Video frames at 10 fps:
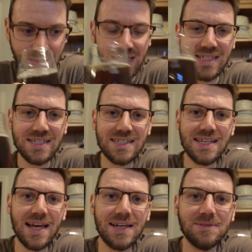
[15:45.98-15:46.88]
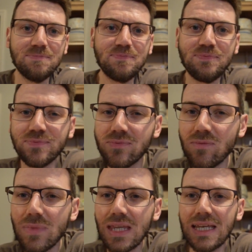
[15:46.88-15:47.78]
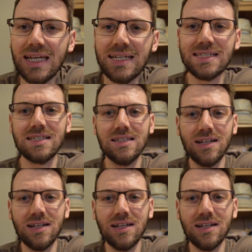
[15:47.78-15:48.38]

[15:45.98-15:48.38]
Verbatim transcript: let's just say it's